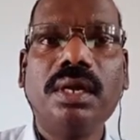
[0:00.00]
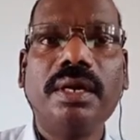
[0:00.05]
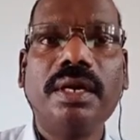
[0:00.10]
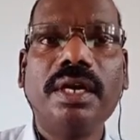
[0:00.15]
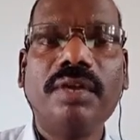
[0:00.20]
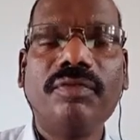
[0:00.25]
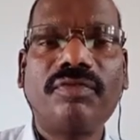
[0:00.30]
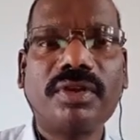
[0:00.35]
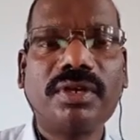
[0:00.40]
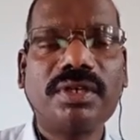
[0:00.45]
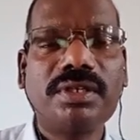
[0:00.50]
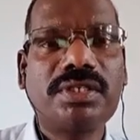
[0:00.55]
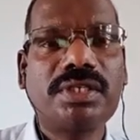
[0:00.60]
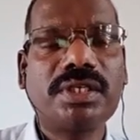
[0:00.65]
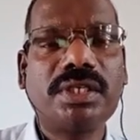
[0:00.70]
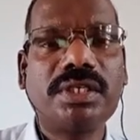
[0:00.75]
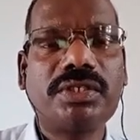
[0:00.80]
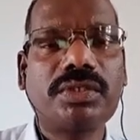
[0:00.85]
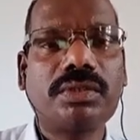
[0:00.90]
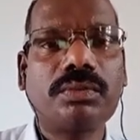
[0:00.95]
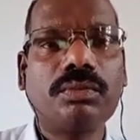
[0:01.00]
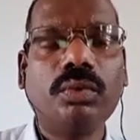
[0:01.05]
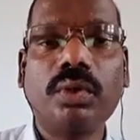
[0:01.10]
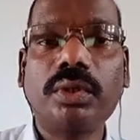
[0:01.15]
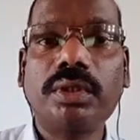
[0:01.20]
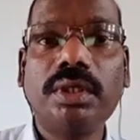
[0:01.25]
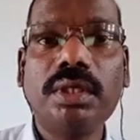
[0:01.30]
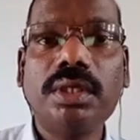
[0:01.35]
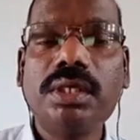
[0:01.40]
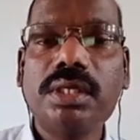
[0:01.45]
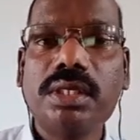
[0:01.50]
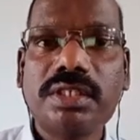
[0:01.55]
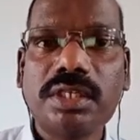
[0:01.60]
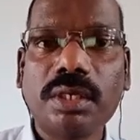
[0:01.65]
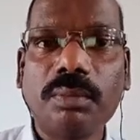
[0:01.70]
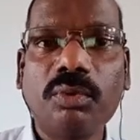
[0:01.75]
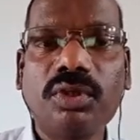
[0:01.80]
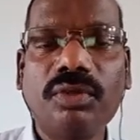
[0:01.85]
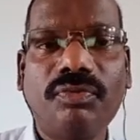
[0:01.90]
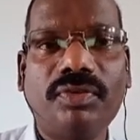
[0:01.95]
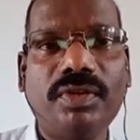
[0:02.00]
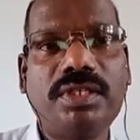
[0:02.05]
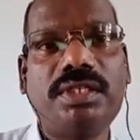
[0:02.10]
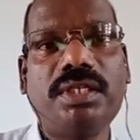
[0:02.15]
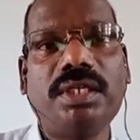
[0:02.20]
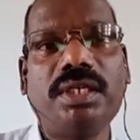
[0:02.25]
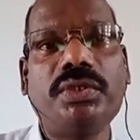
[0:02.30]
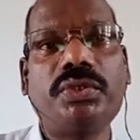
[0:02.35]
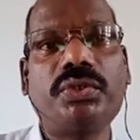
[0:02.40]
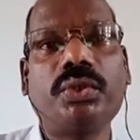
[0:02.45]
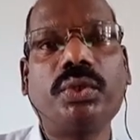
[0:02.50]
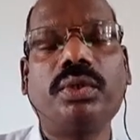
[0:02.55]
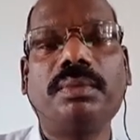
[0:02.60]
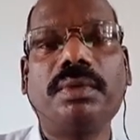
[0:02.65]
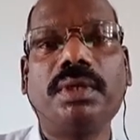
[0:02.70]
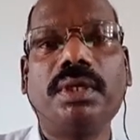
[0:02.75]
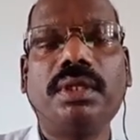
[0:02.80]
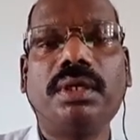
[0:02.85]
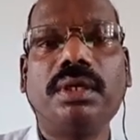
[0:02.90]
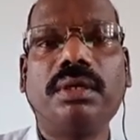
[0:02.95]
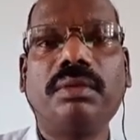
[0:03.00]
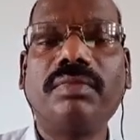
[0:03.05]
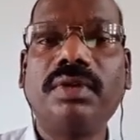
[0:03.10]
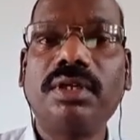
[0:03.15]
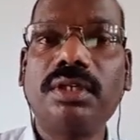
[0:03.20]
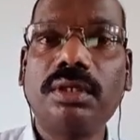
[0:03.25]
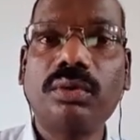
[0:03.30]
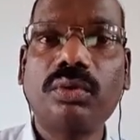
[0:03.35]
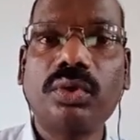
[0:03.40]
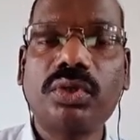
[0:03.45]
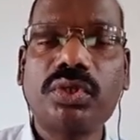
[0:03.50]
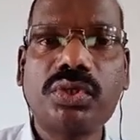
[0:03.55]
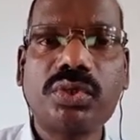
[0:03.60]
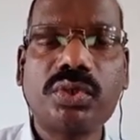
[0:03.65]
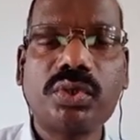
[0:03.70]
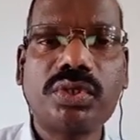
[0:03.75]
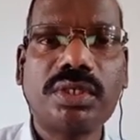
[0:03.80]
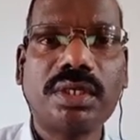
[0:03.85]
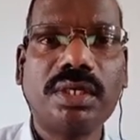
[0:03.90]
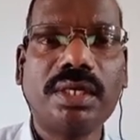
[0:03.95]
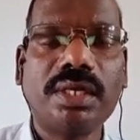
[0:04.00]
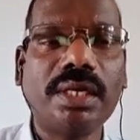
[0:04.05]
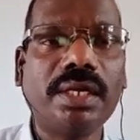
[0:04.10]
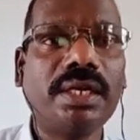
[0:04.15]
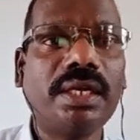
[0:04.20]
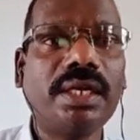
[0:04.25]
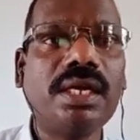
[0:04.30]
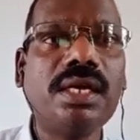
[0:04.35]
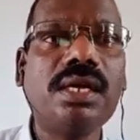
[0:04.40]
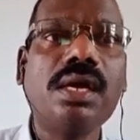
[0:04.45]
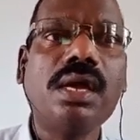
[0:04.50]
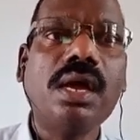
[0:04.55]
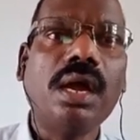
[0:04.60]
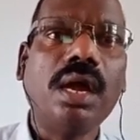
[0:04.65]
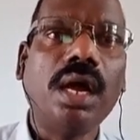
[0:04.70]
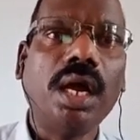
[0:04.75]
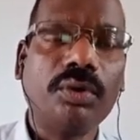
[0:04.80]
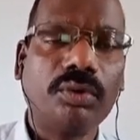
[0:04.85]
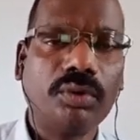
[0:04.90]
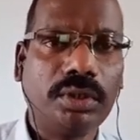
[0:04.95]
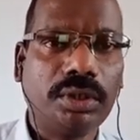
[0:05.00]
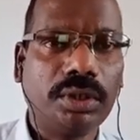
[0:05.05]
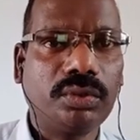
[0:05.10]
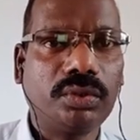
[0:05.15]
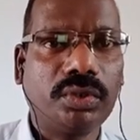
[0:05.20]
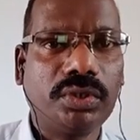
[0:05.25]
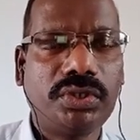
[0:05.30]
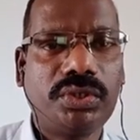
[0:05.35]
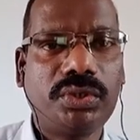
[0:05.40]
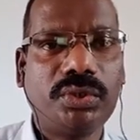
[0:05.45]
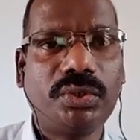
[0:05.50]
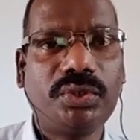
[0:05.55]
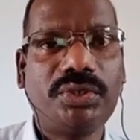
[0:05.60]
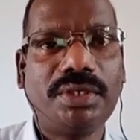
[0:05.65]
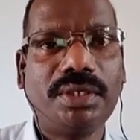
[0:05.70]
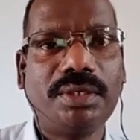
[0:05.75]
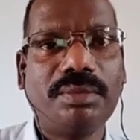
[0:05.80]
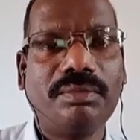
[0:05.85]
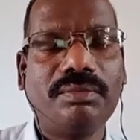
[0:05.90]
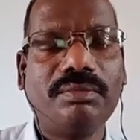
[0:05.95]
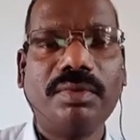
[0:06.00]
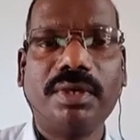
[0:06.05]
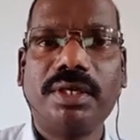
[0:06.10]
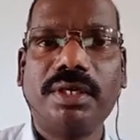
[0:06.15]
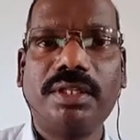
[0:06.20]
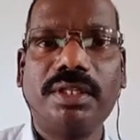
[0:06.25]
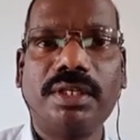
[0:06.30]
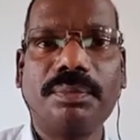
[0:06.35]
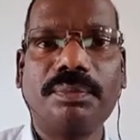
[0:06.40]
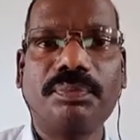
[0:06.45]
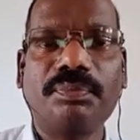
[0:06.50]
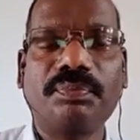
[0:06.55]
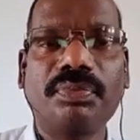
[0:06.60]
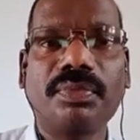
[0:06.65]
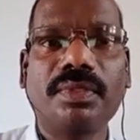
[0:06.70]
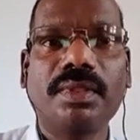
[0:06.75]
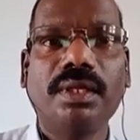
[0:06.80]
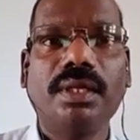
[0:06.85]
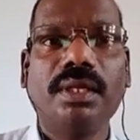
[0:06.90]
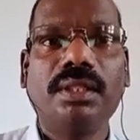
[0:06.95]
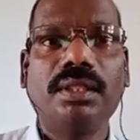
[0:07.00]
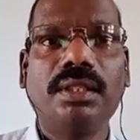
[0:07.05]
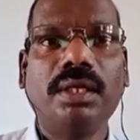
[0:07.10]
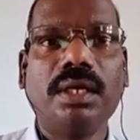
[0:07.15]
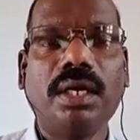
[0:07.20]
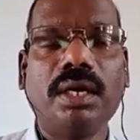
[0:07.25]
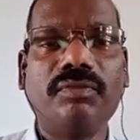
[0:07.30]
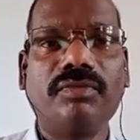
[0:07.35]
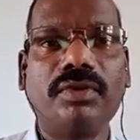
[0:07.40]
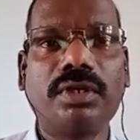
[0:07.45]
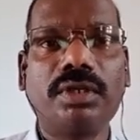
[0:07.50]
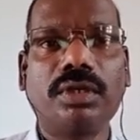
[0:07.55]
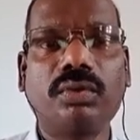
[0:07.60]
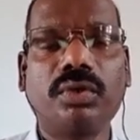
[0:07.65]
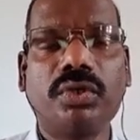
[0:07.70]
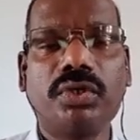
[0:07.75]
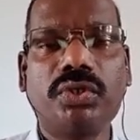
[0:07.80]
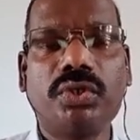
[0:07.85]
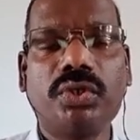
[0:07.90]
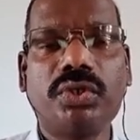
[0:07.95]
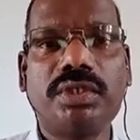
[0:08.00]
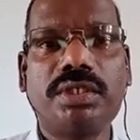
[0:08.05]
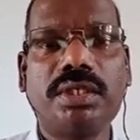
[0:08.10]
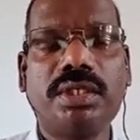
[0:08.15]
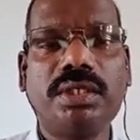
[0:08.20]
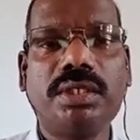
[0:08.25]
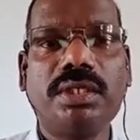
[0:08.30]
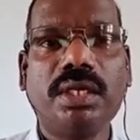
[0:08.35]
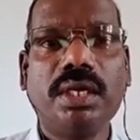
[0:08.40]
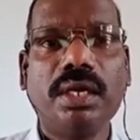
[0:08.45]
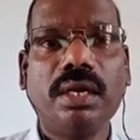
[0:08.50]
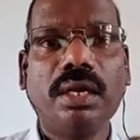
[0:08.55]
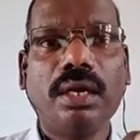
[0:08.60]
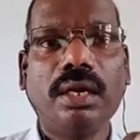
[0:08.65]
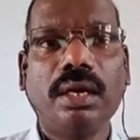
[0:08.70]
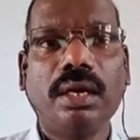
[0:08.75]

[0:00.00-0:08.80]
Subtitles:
differences or the some of the features of either written constitution and a unwritten constitution. What are them? The written constitution